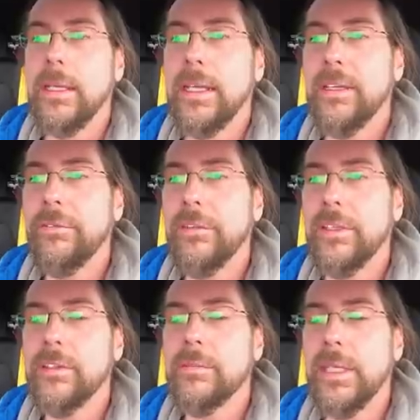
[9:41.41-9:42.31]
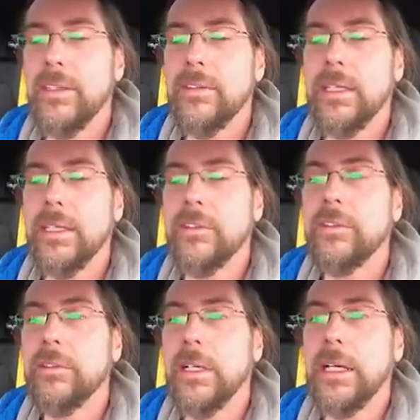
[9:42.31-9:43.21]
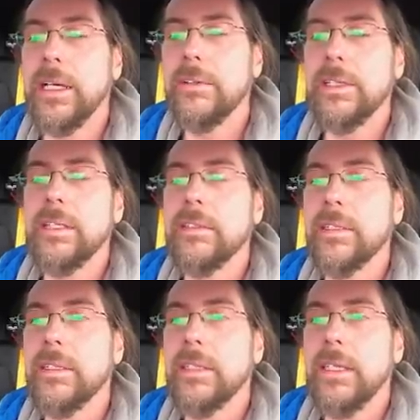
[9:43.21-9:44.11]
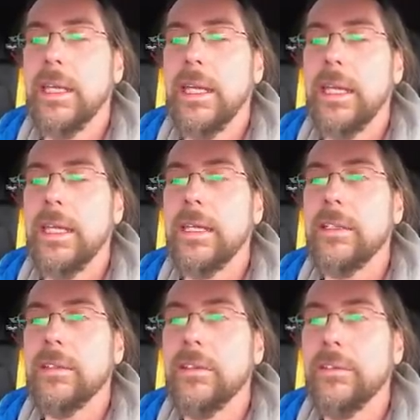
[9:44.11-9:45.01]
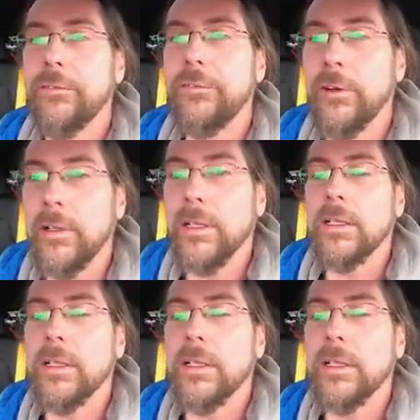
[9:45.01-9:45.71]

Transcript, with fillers: And it feels amazing. Let's do 100 and full.